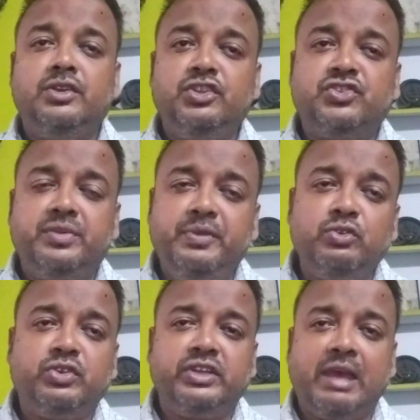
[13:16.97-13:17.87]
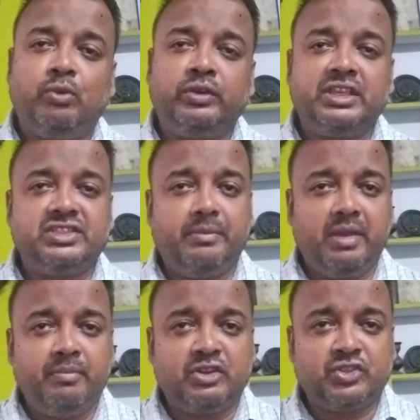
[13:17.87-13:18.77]
distributed amongst the
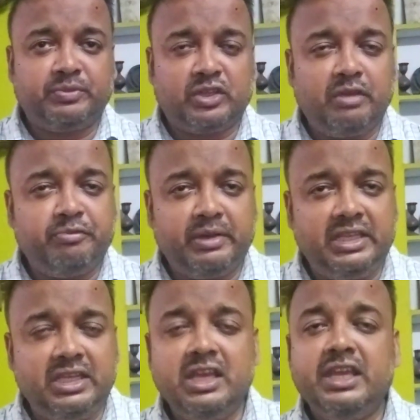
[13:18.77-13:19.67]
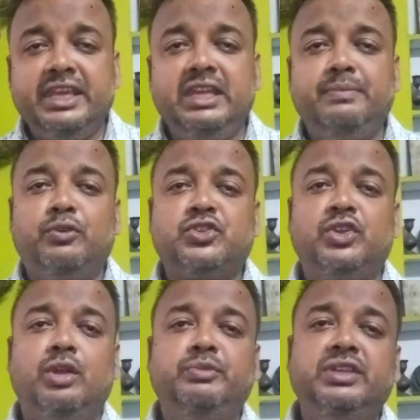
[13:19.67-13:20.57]
members of the company in
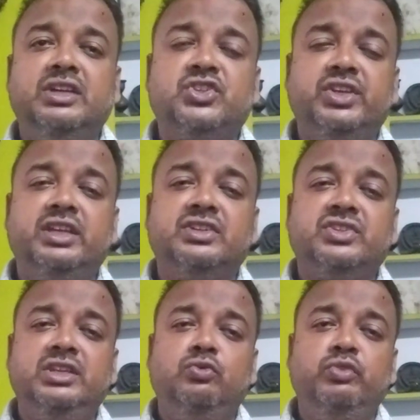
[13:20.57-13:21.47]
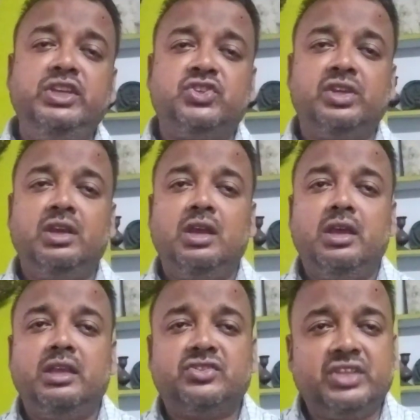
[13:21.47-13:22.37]
portion of their shares in which
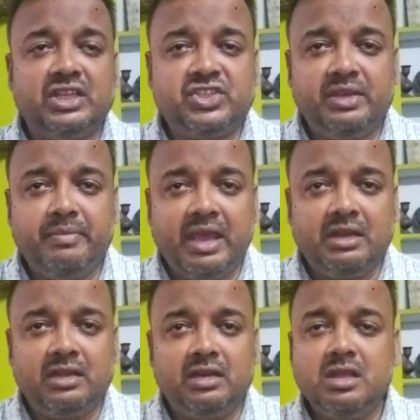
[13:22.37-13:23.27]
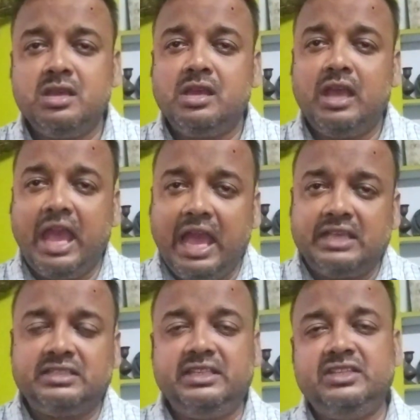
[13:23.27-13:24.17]
such a manner
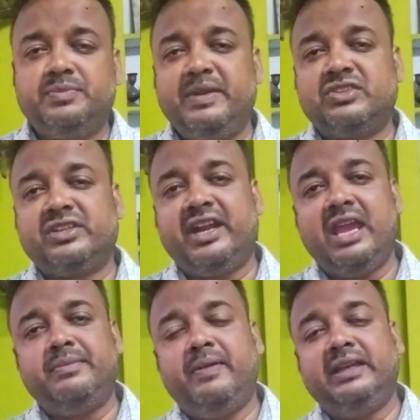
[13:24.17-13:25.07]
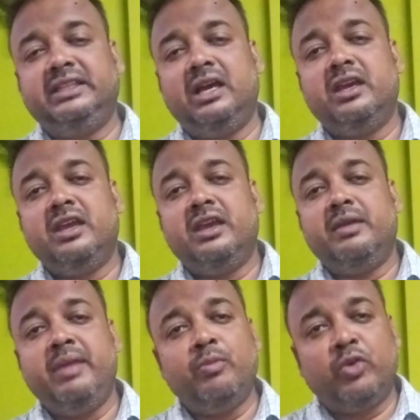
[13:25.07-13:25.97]
as is prescribed by the
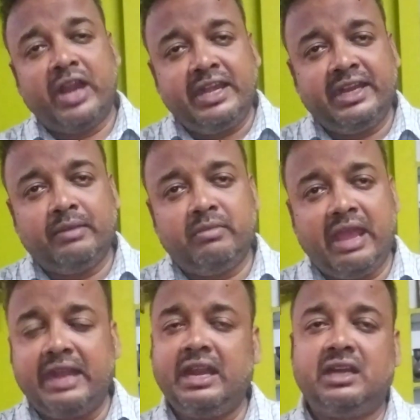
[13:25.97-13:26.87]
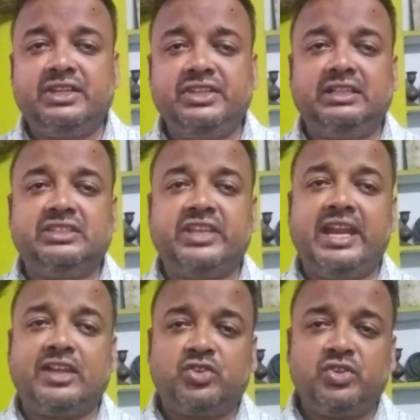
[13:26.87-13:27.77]
memorandum and articles
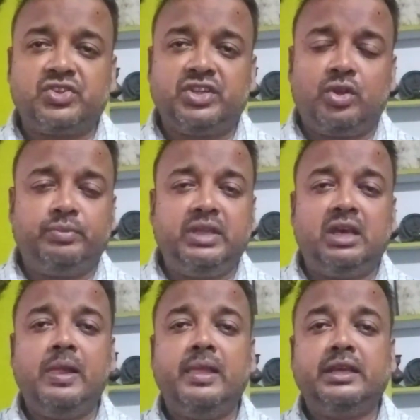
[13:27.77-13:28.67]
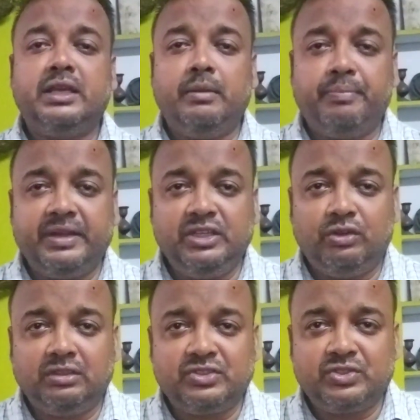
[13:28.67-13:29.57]
and association of the company
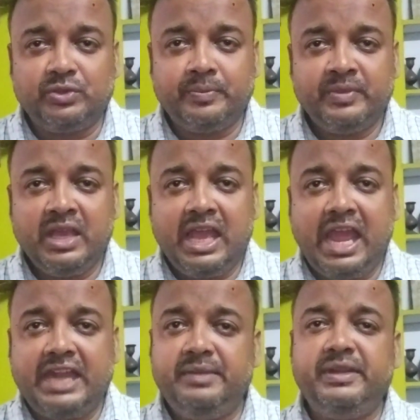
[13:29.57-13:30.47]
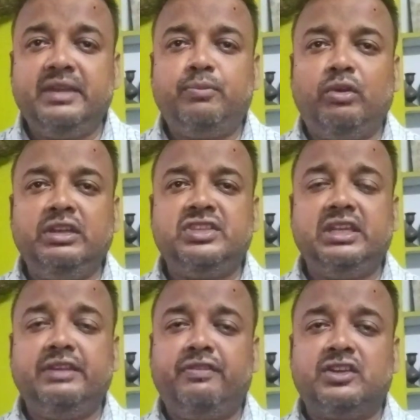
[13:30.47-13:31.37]
also. And dividend policy
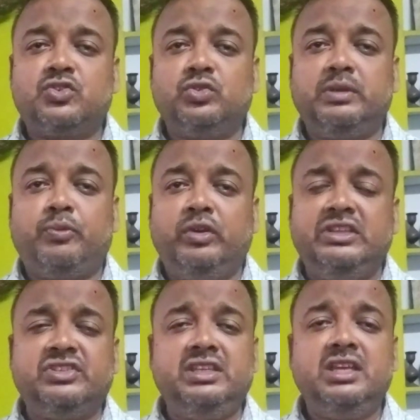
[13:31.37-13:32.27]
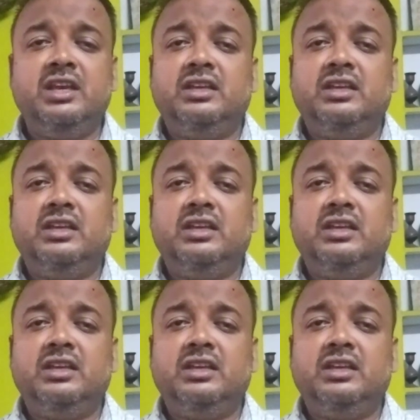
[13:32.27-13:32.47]
refers to the policy